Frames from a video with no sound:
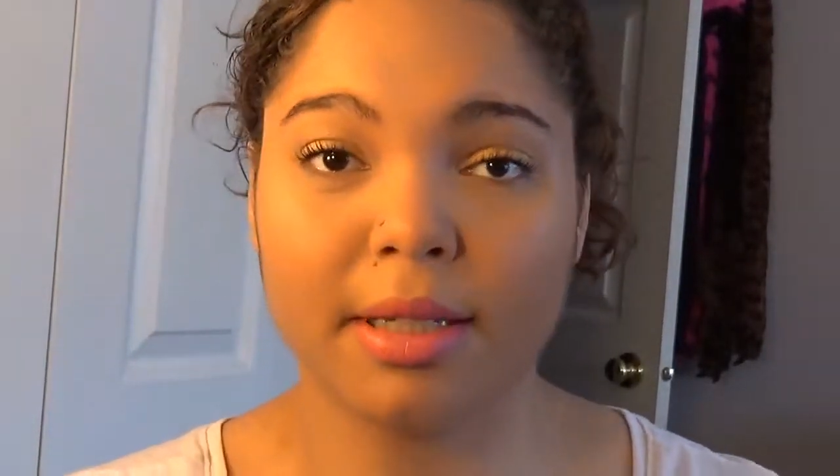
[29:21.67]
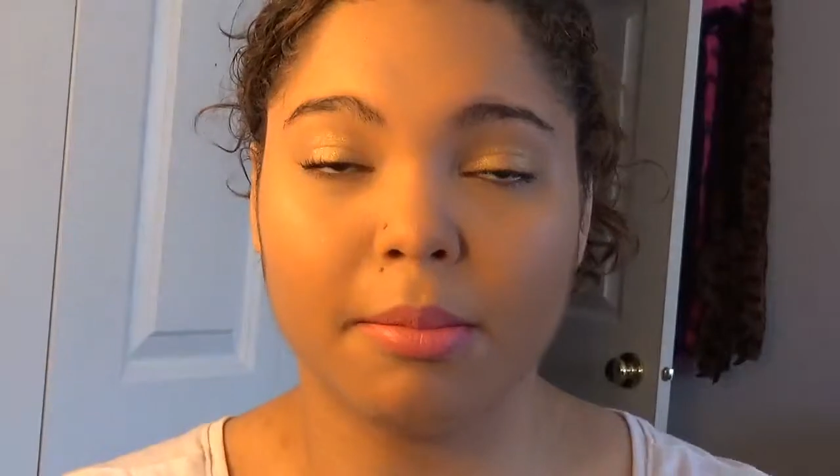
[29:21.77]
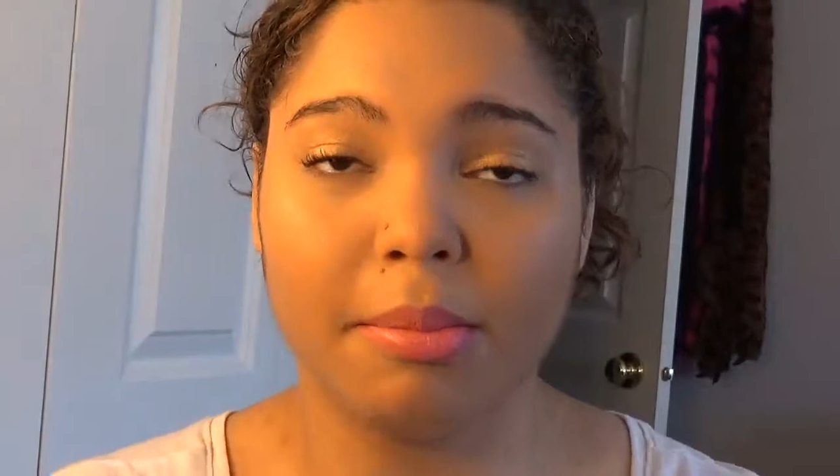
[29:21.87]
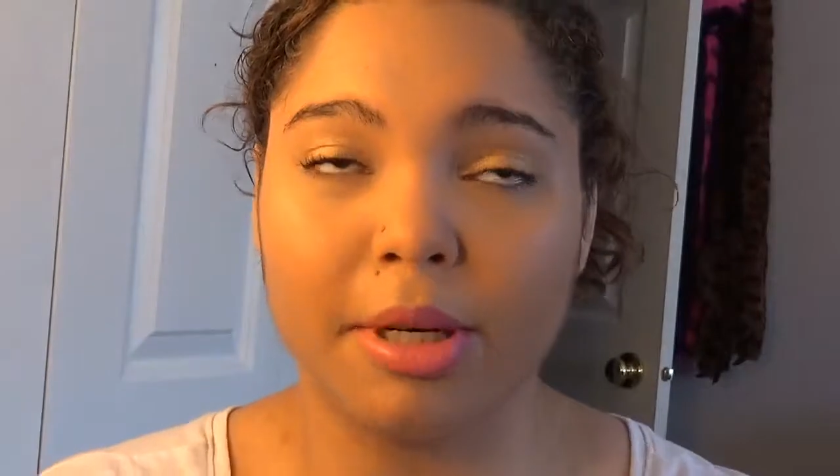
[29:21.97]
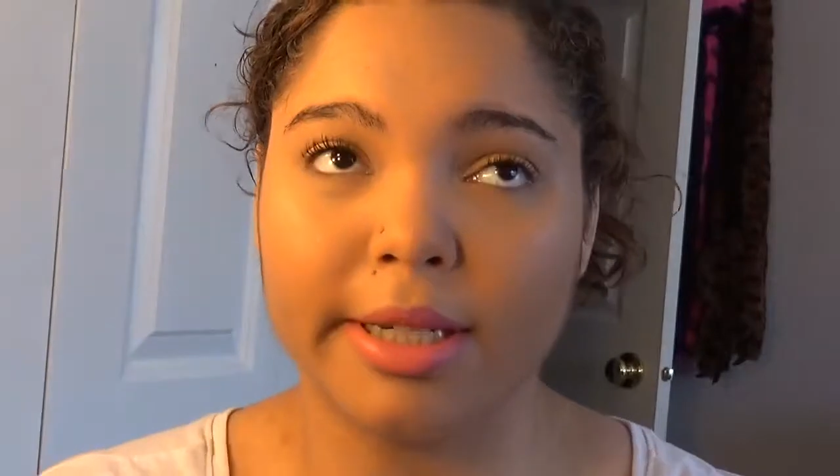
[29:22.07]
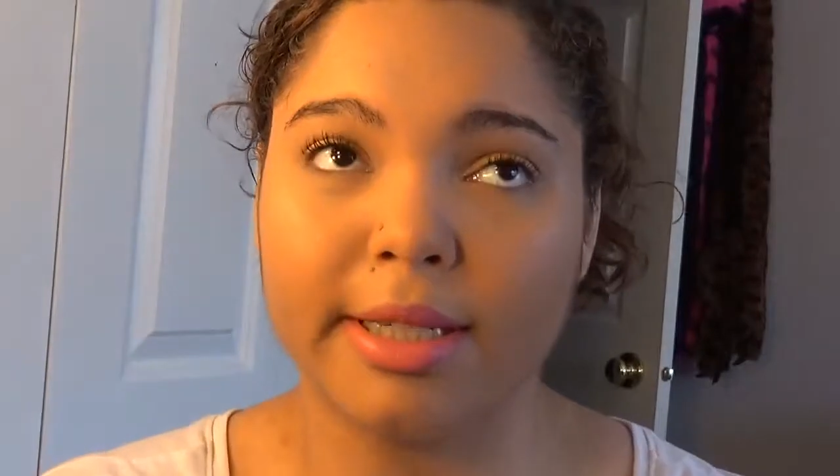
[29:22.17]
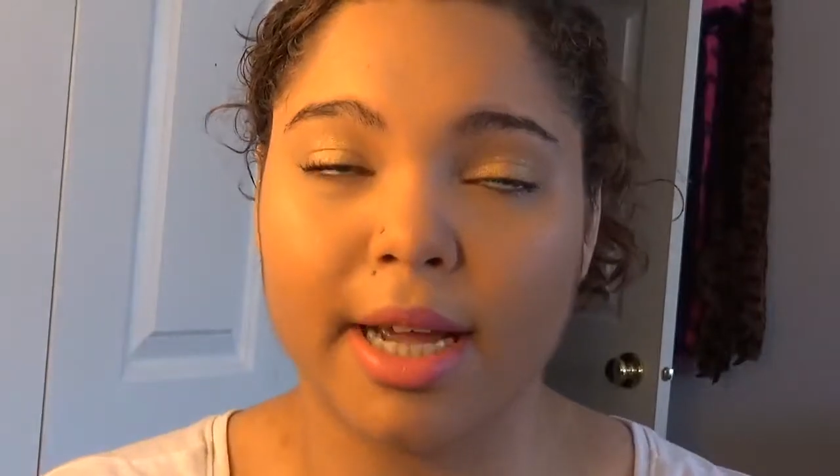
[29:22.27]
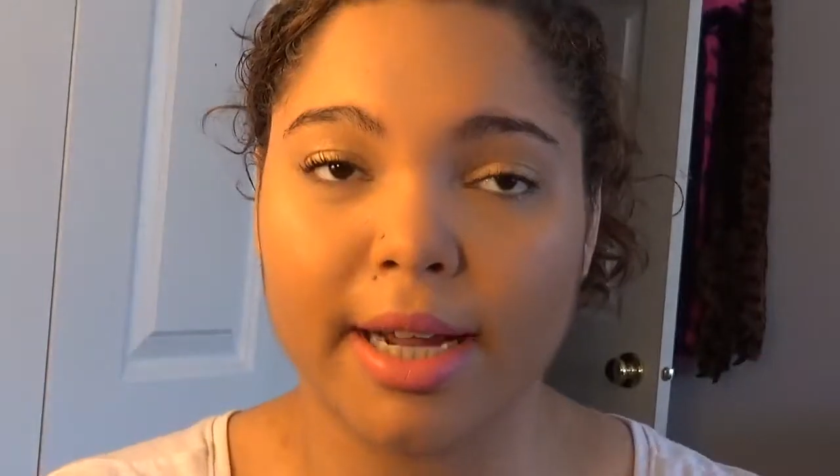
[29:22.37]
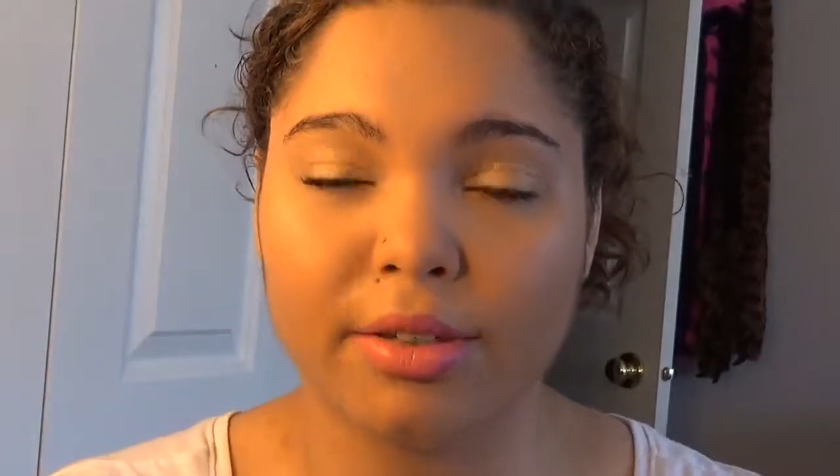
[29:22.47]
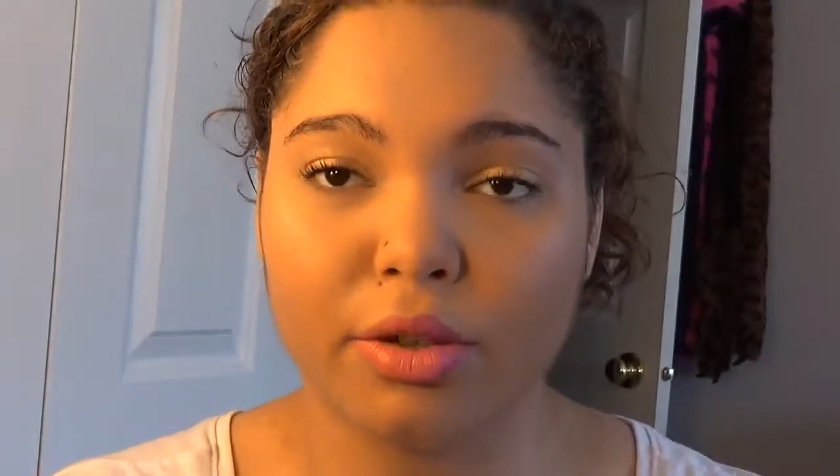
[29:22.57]
but
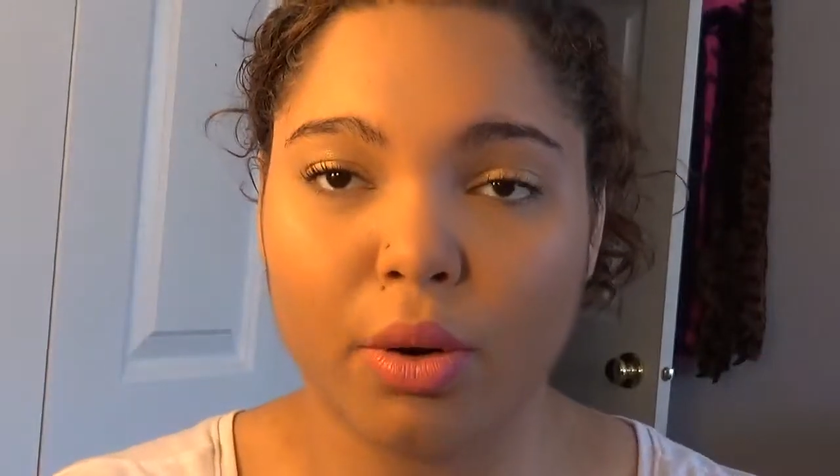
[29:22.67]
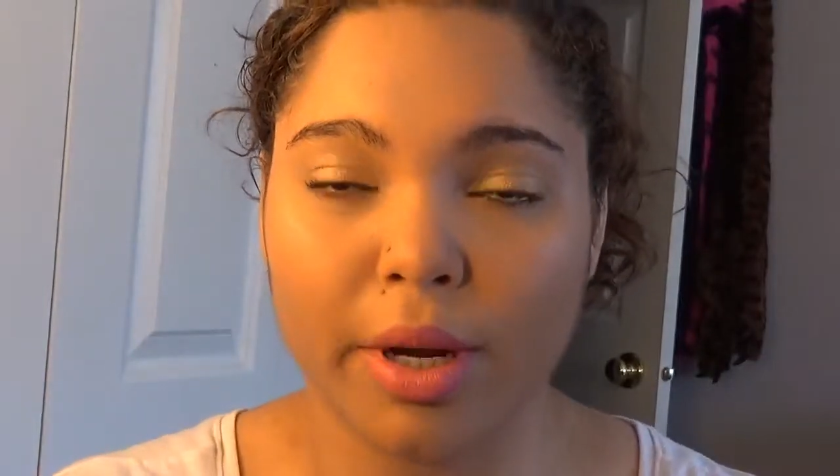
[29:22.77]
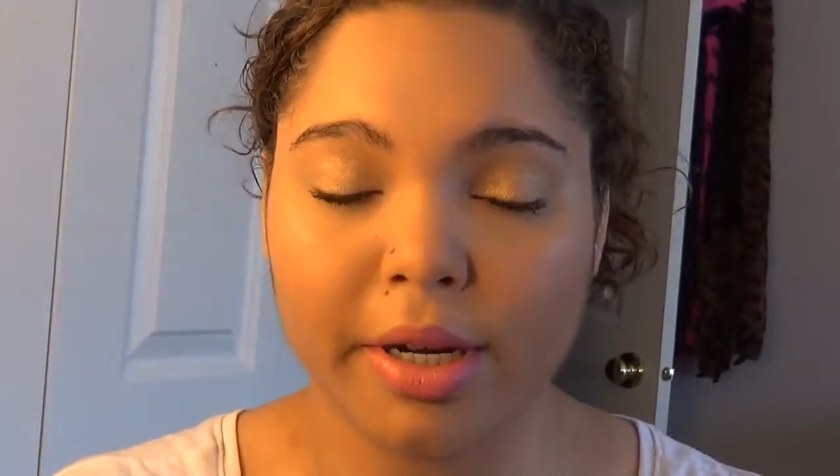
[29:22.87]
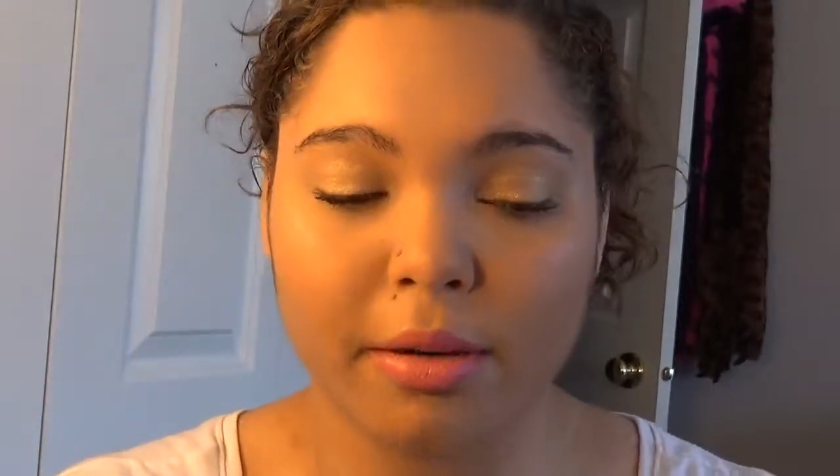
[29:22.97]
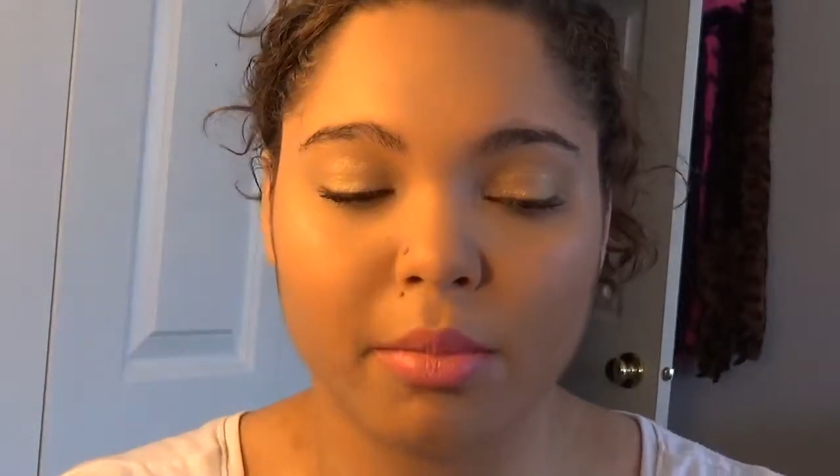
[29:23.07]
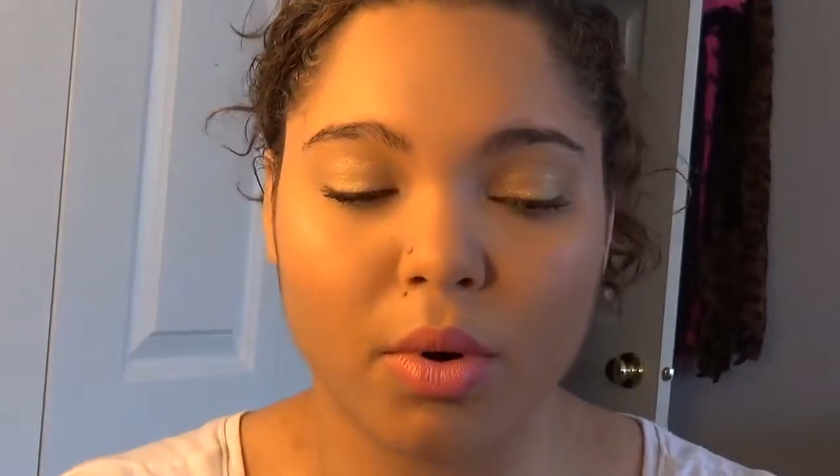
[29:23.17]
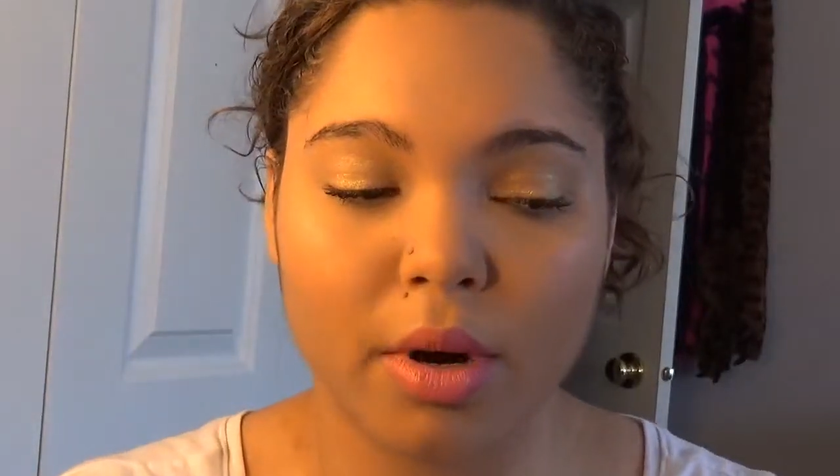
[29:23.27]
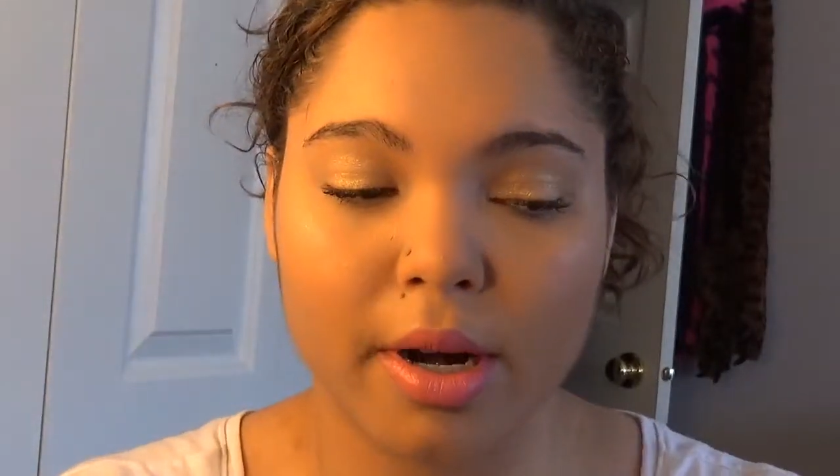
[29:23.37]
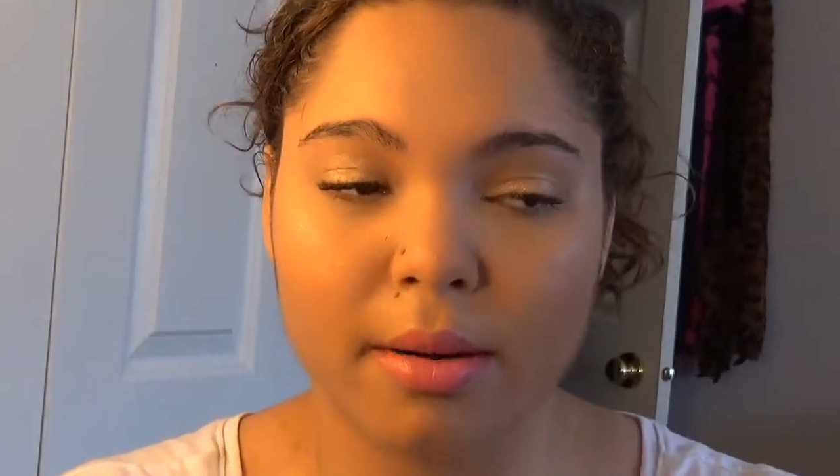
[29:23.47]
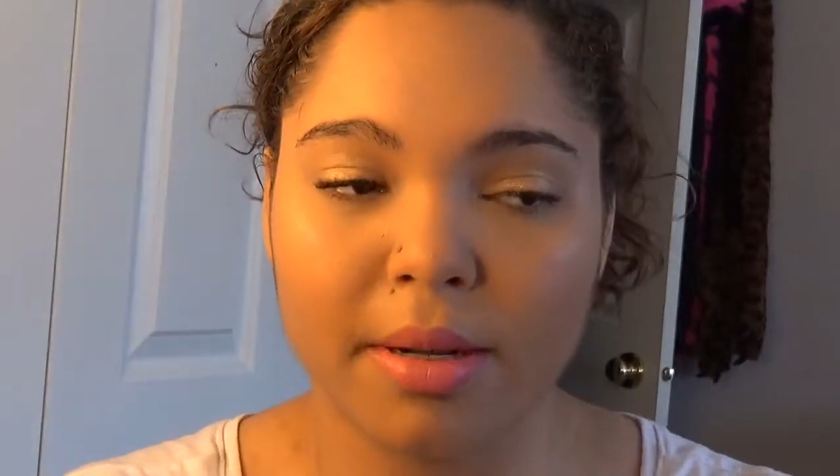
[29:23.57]
I don't
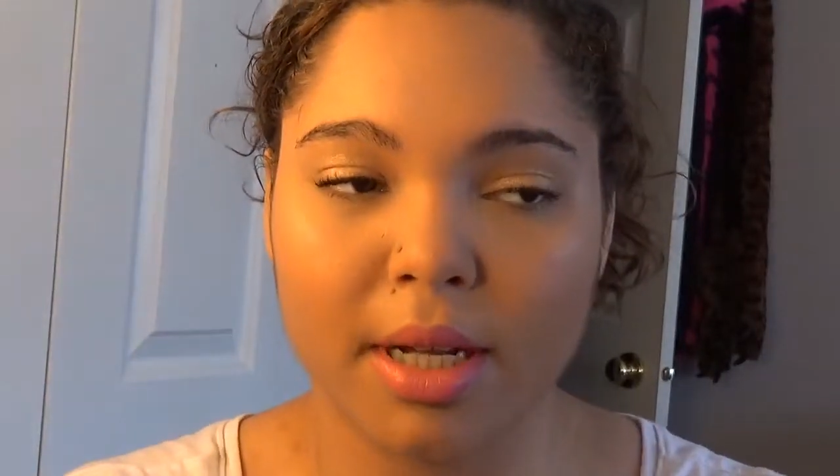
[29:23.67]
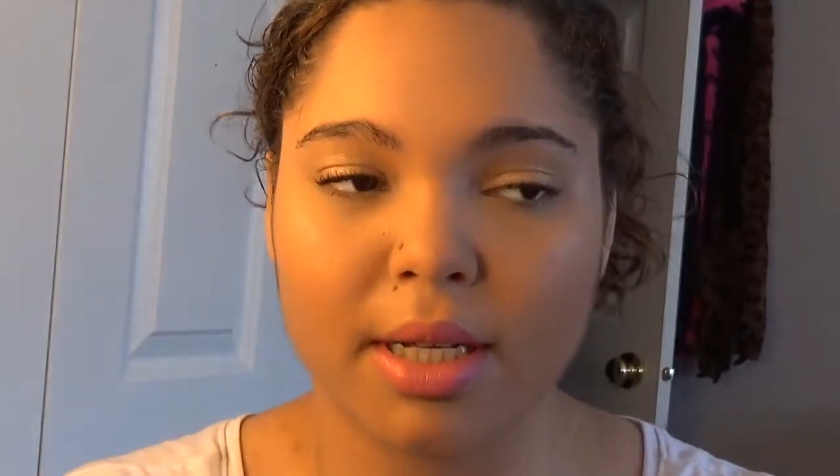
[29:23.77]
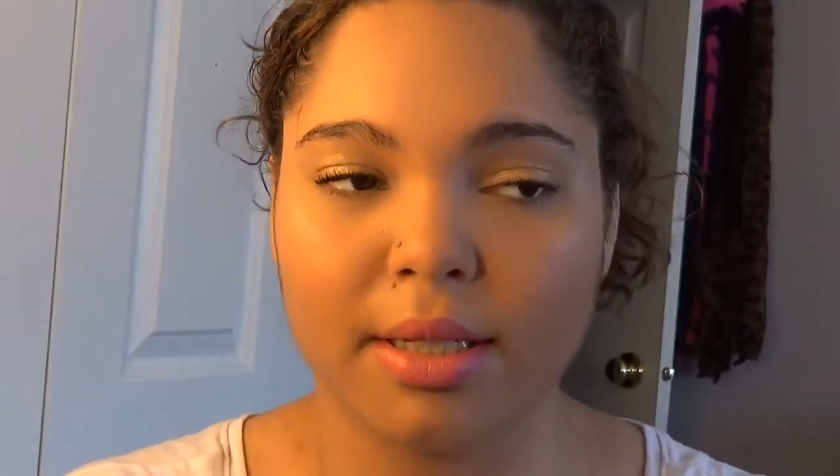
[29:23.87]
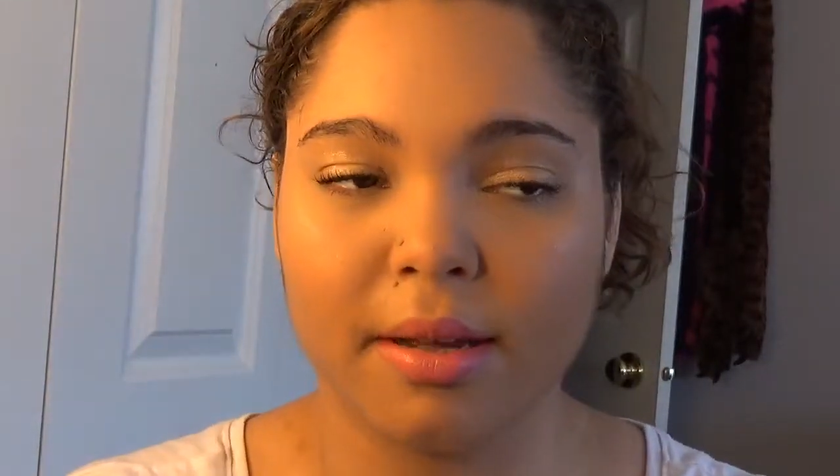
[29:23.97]
anymore because